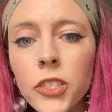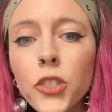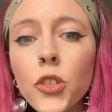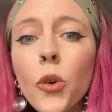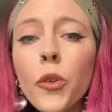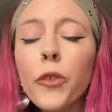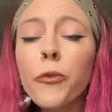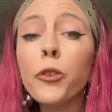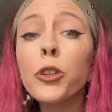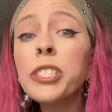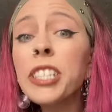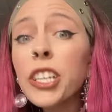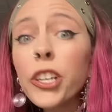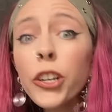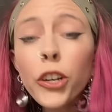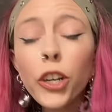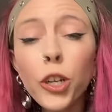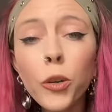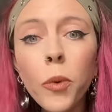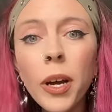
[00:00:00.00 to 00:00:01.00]
So the first thing
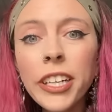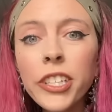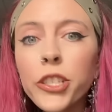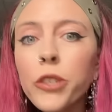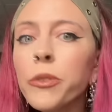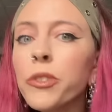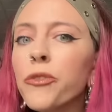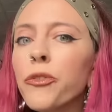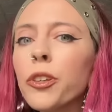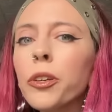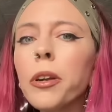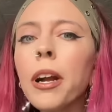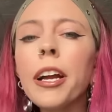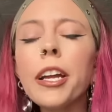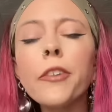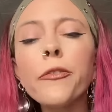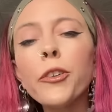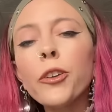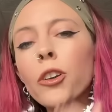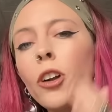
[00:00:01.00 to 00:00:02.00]
you're going to want to do is figure
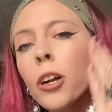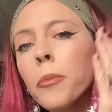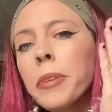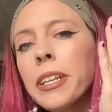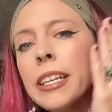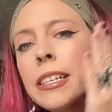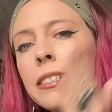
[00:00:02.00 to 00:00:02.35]
out if your garment